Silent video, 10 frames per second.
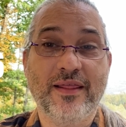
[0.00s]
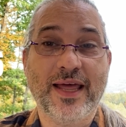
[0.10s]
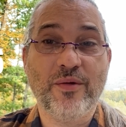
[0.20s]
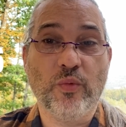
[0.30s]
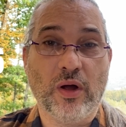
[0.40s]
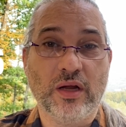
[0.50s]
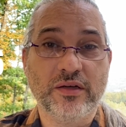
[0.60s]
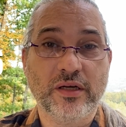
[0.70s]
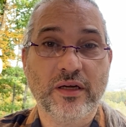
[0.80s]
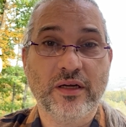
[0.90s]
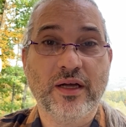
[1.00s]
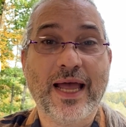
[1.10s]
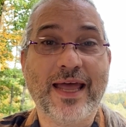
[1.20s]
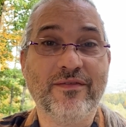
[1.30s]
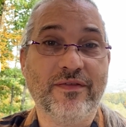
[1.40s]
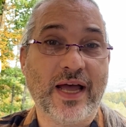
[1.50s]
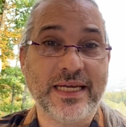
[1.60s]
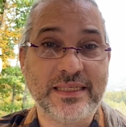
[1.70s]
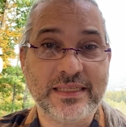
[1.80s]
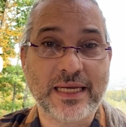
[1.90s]
they want
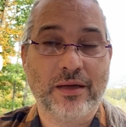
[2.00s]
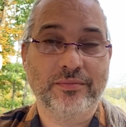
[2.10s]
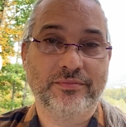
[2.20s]
advice.